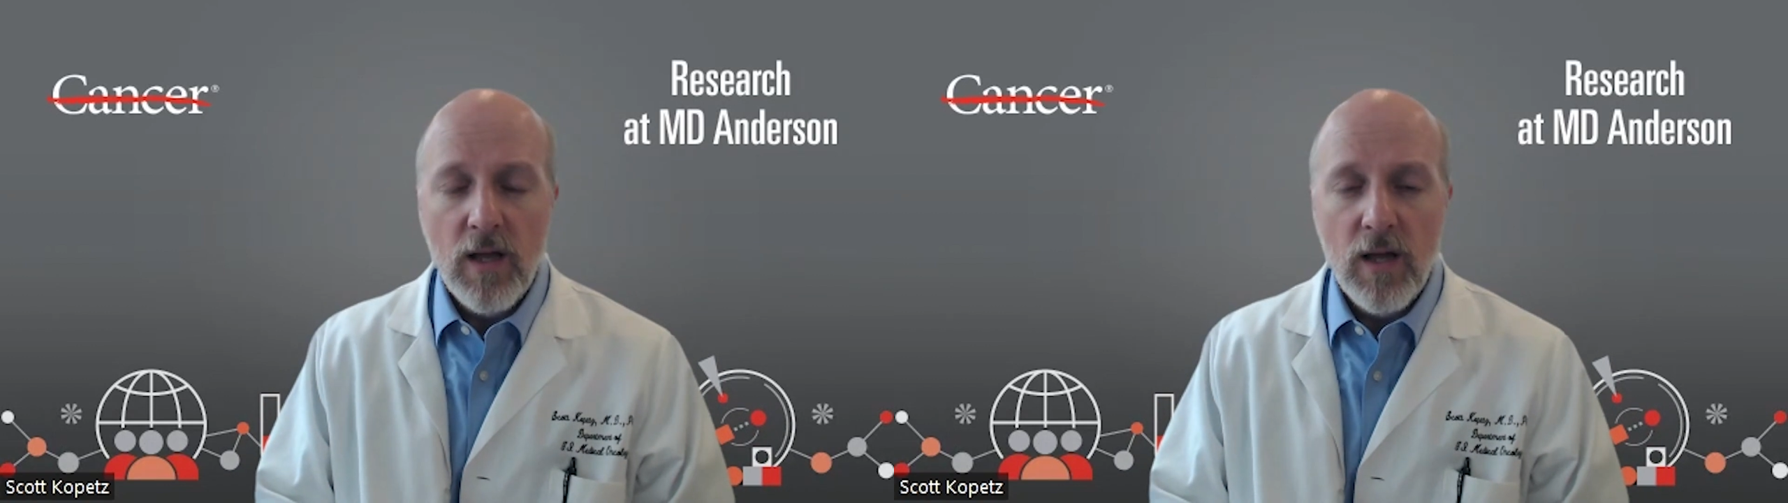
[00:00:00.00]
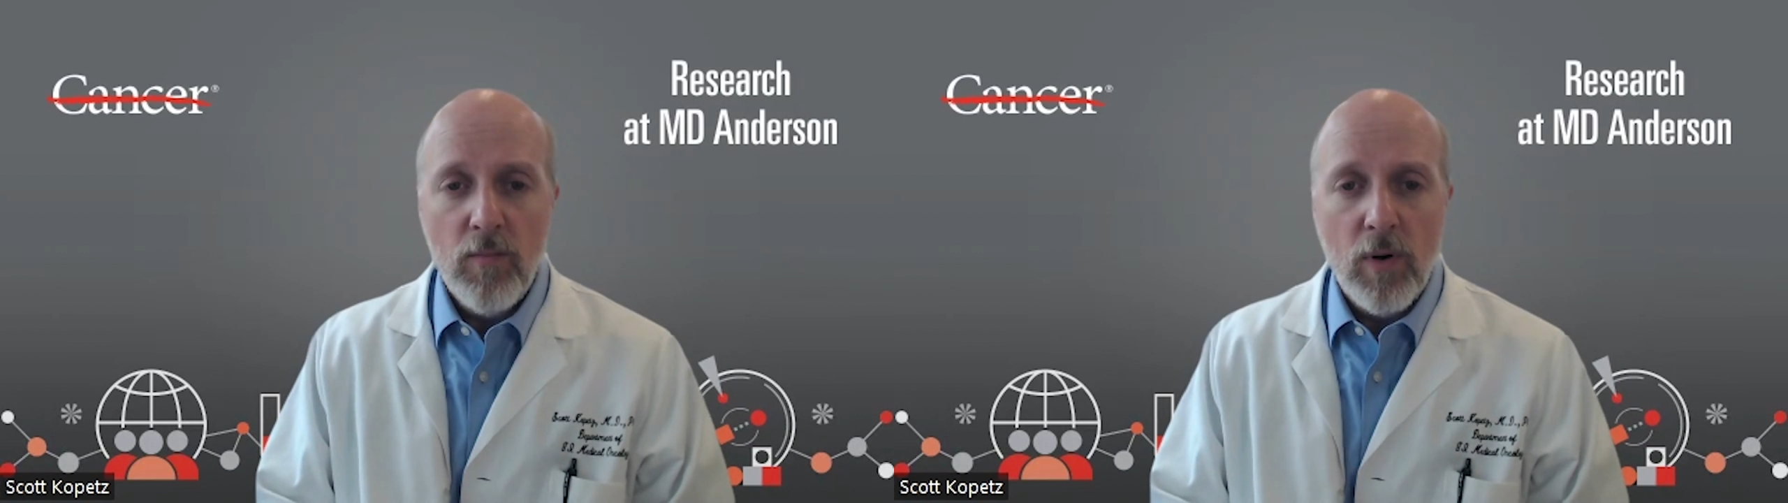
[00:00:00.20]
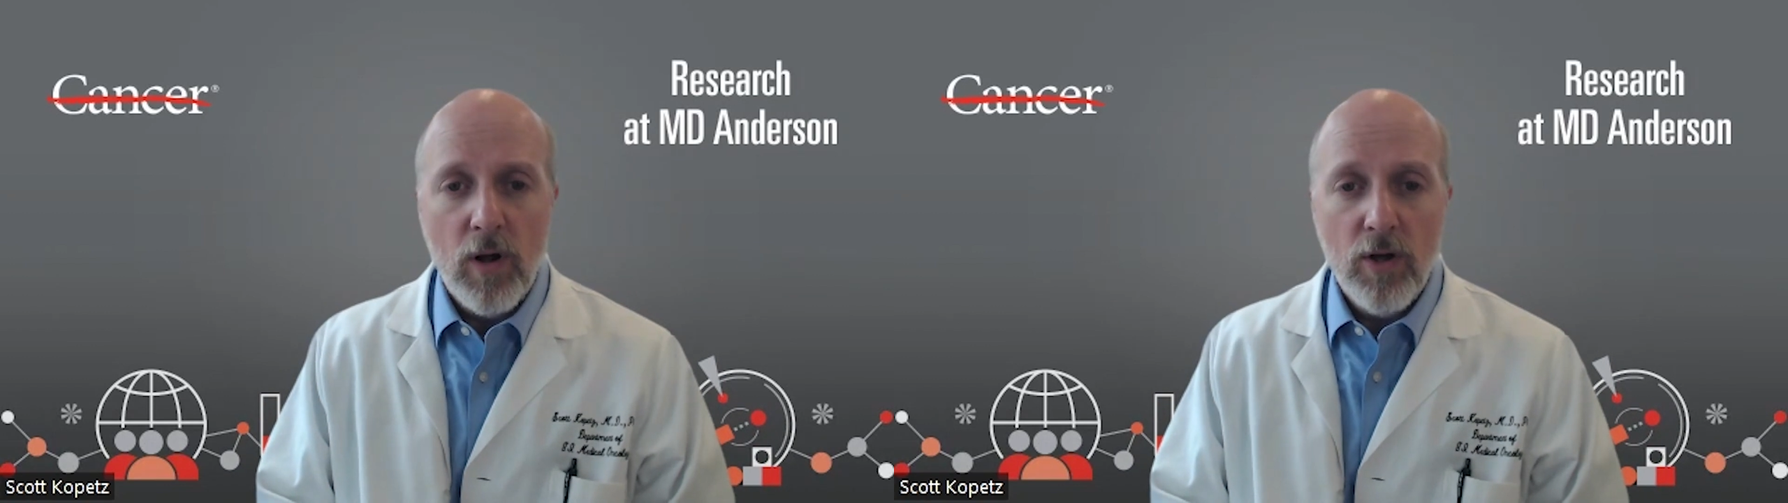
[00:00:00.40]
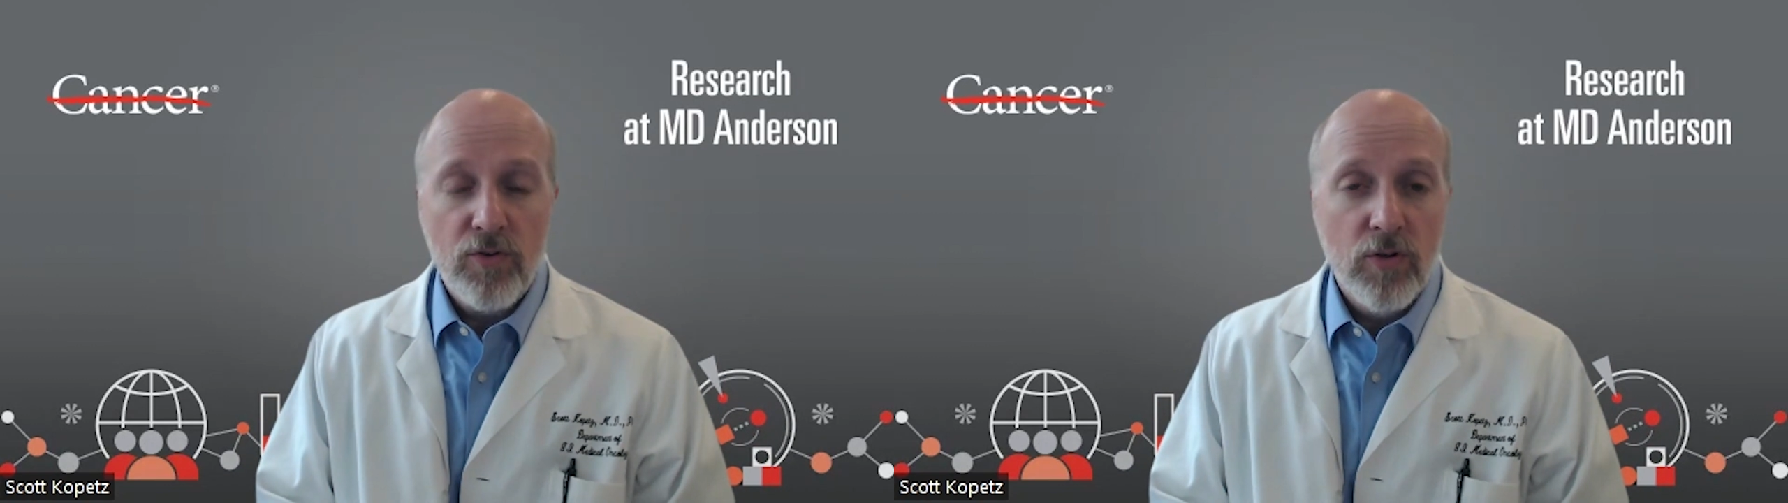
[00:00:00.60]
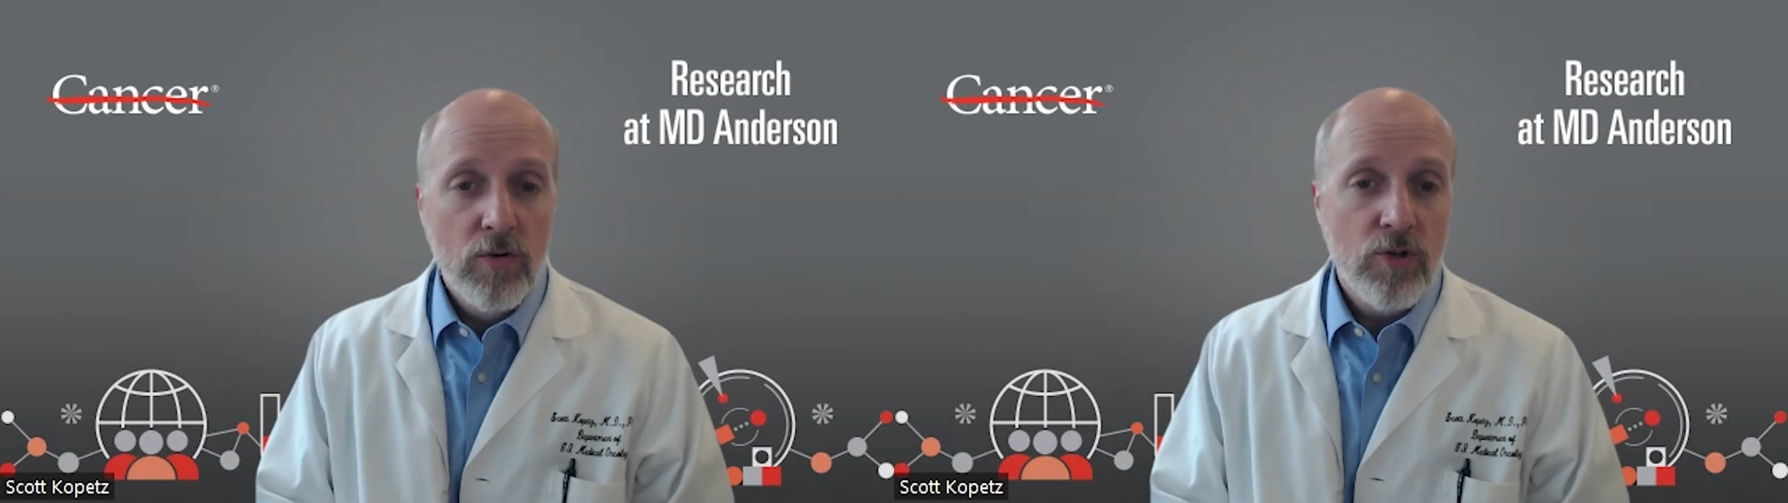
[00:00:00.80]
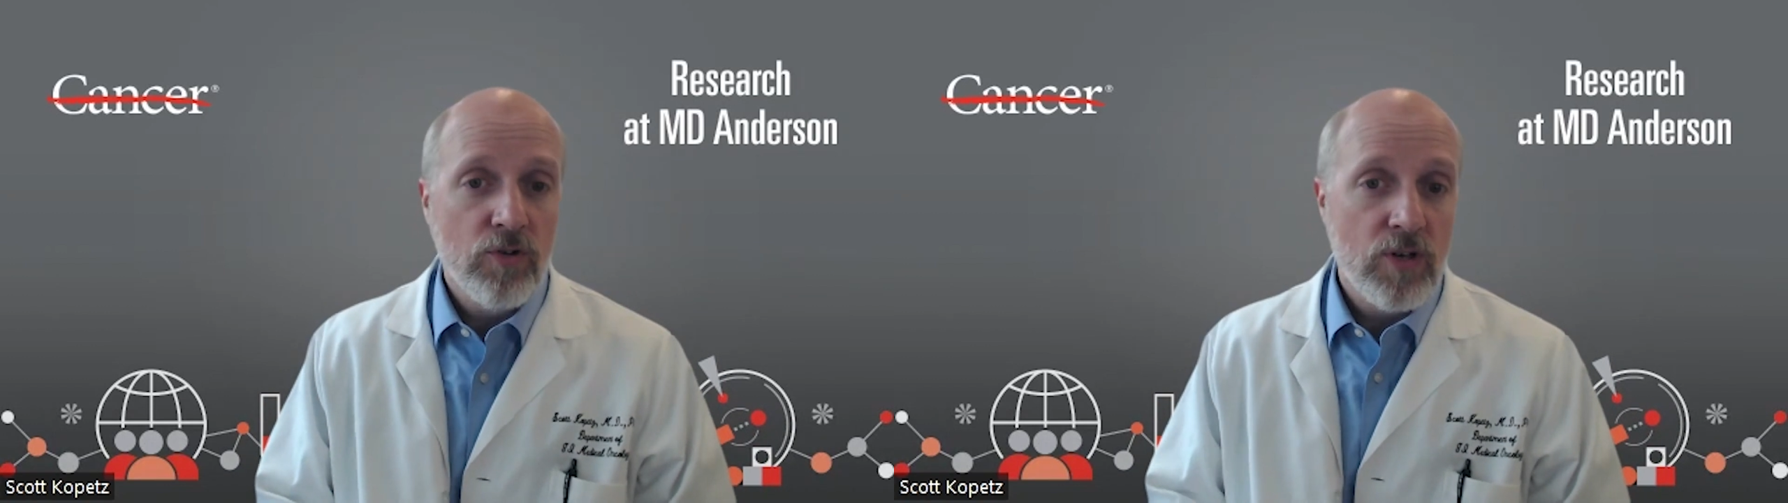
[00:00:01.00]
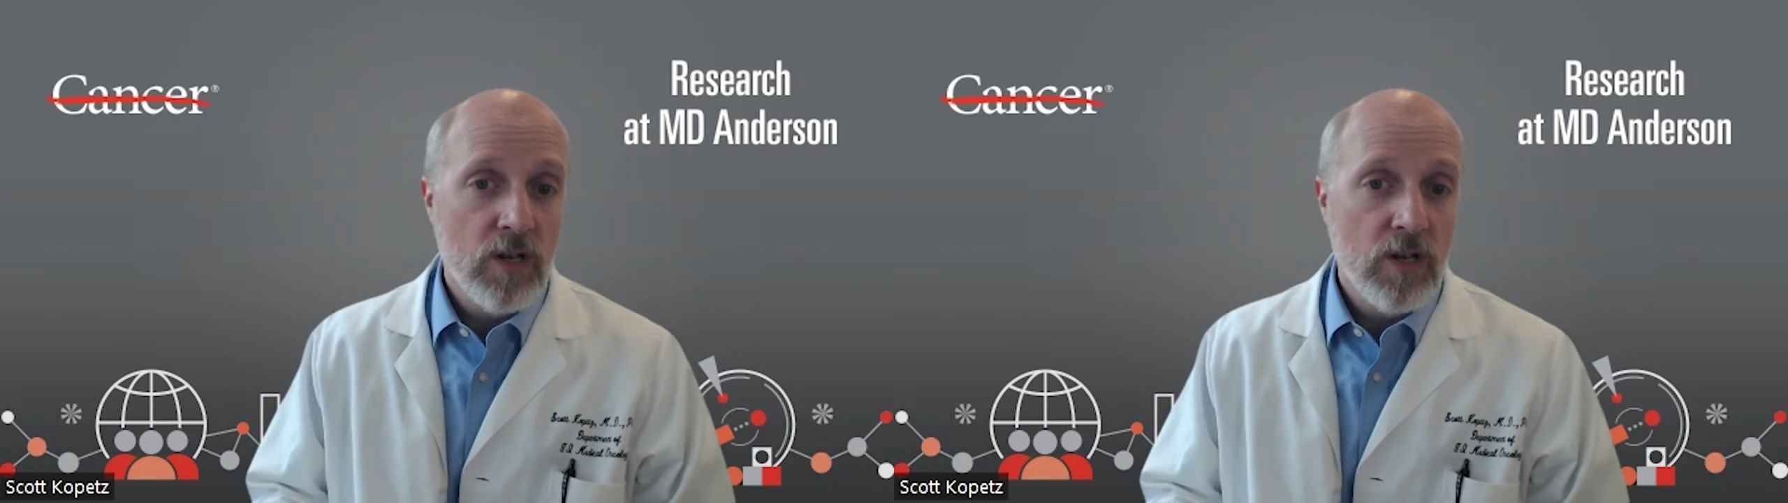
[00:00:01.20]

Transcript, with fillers: Um, also, just